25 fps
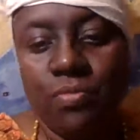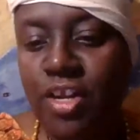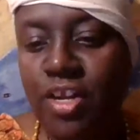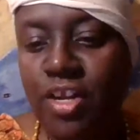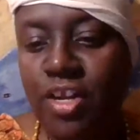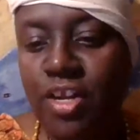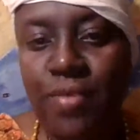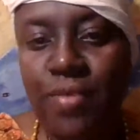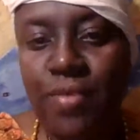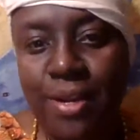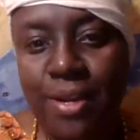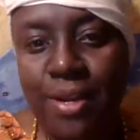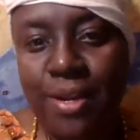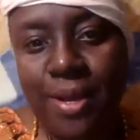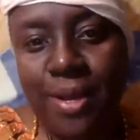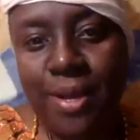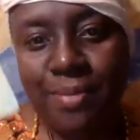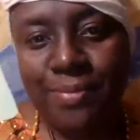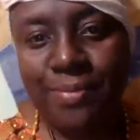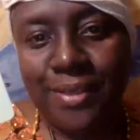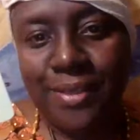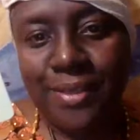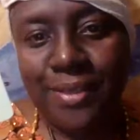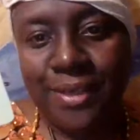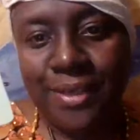So
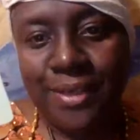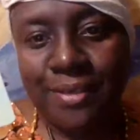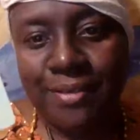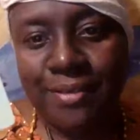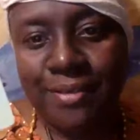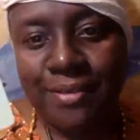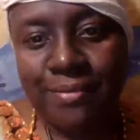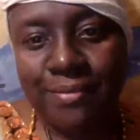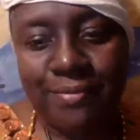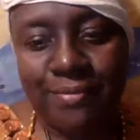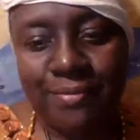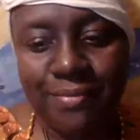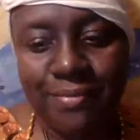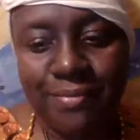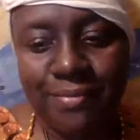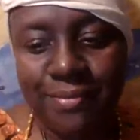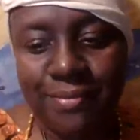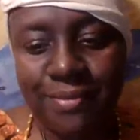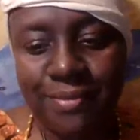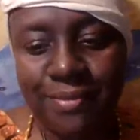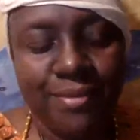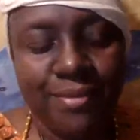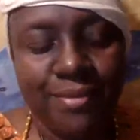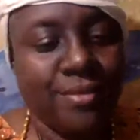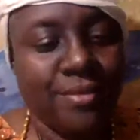let's do this.
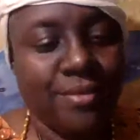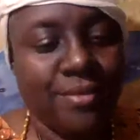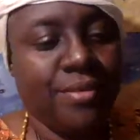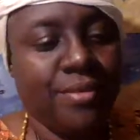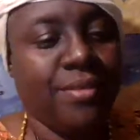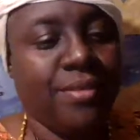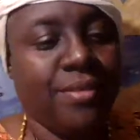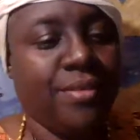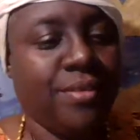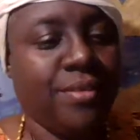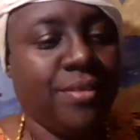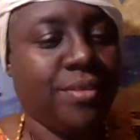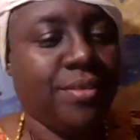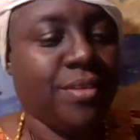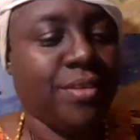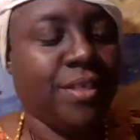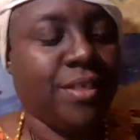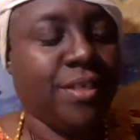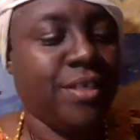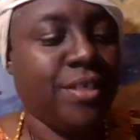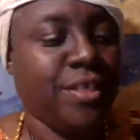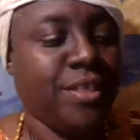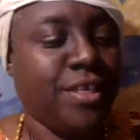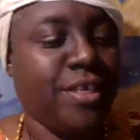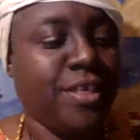So
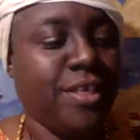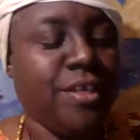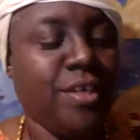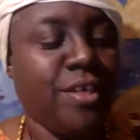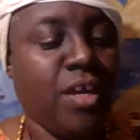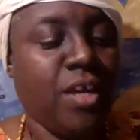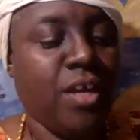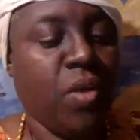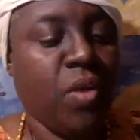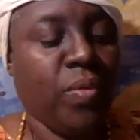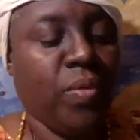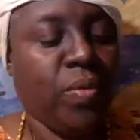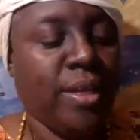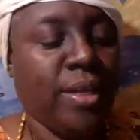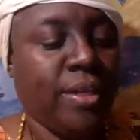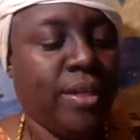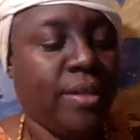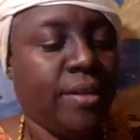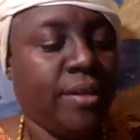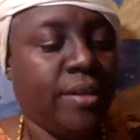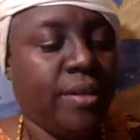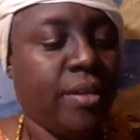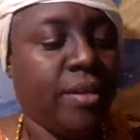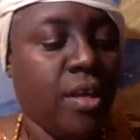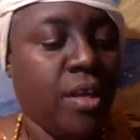I'm knocking to
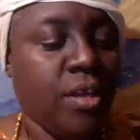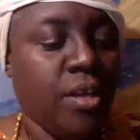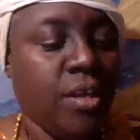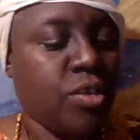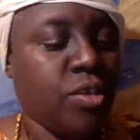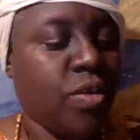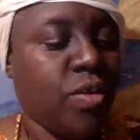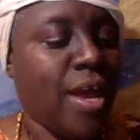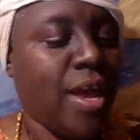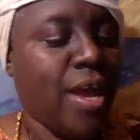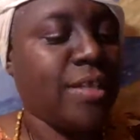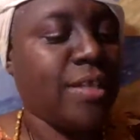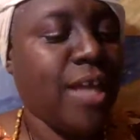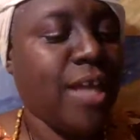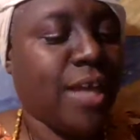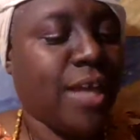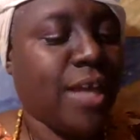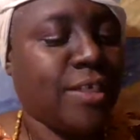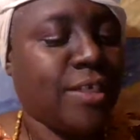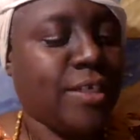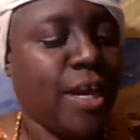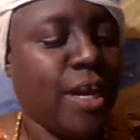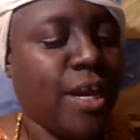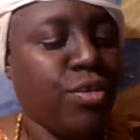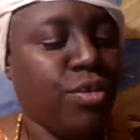beat. Just know that.
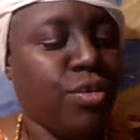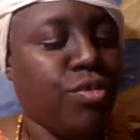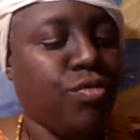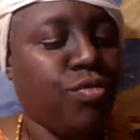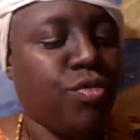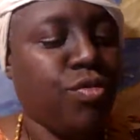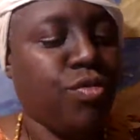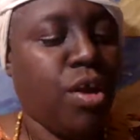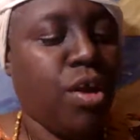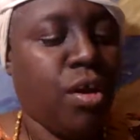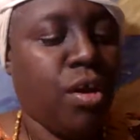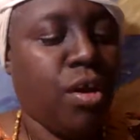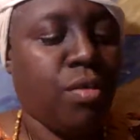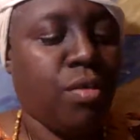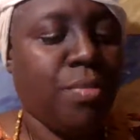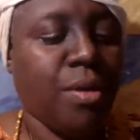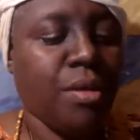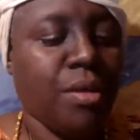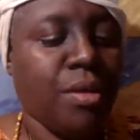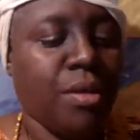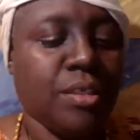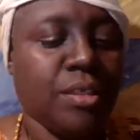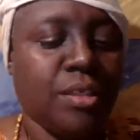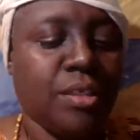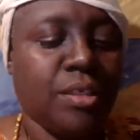So
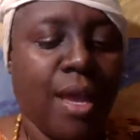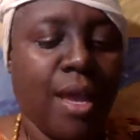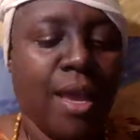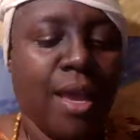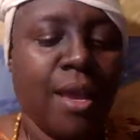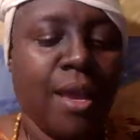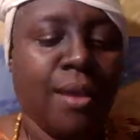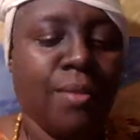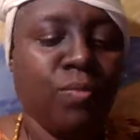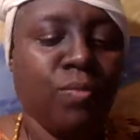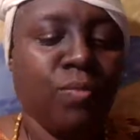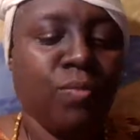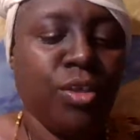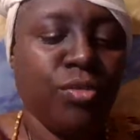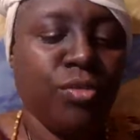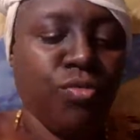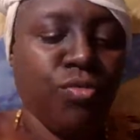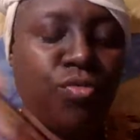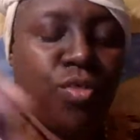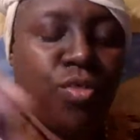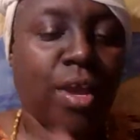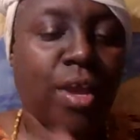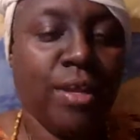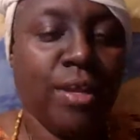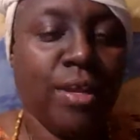we're gonna go
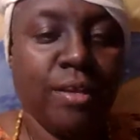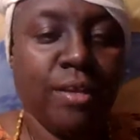ahead.